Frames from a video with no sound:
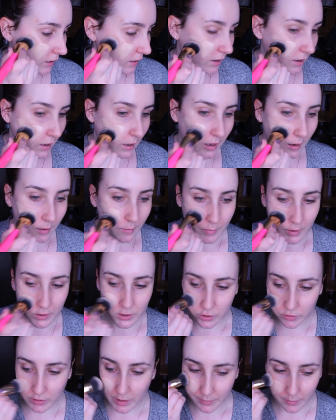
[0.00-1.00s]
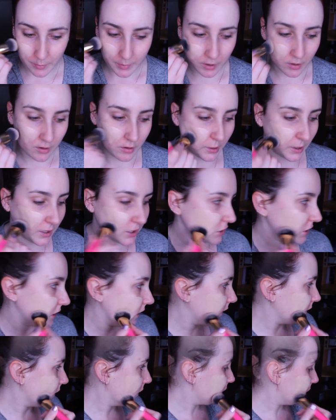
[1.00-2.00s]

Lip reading: I should grab a mirror actually.